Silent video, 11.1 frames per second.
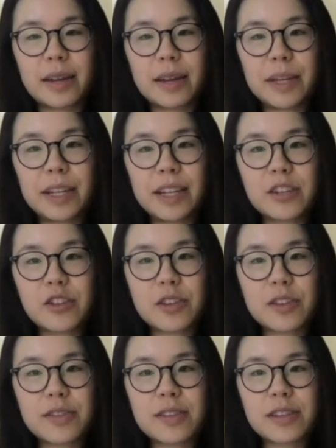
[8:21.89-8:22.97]
I mean, it's
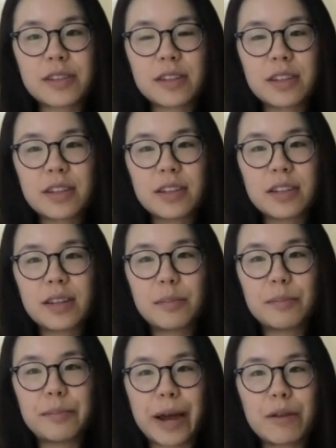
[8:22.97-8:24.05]
just the
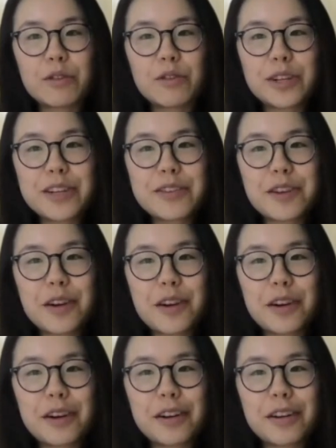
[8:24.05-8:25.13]
boundaries
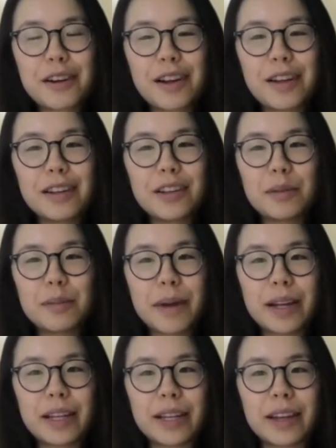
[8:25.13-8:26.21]
are a little muddy.